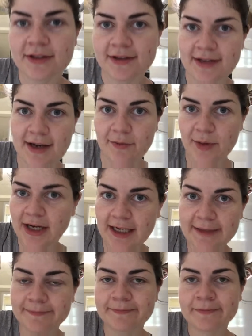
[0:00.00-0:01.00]
to save
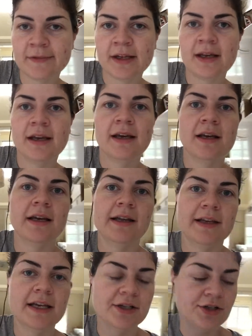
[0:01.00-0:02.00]
money in
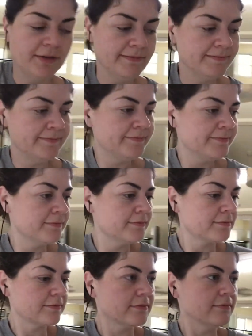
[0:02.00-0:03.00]
the kitchen.
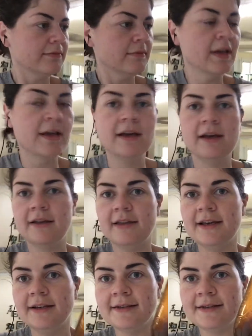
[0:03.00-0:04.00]

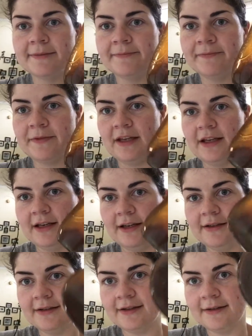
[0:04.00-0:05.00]
This
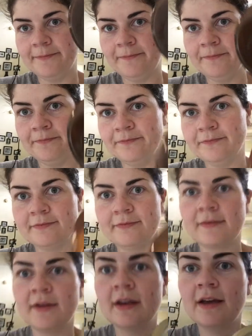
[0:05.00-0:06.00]
is
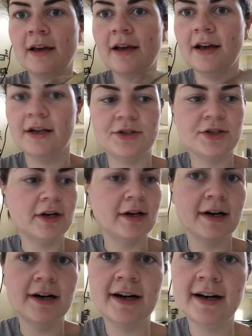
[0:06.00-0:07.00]
a
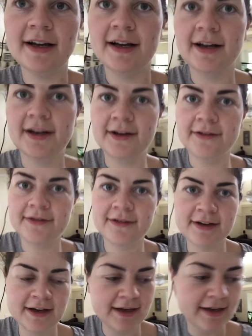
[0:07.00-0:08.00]
jar of
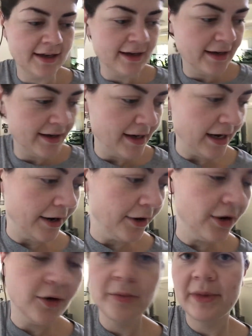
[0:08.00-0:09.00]
our
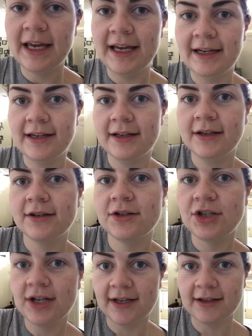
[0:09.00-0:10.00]
homemade
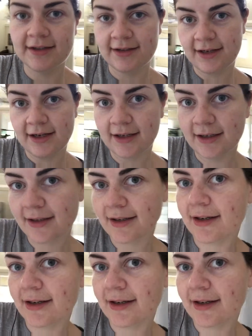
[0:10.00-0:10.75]
chicken stock.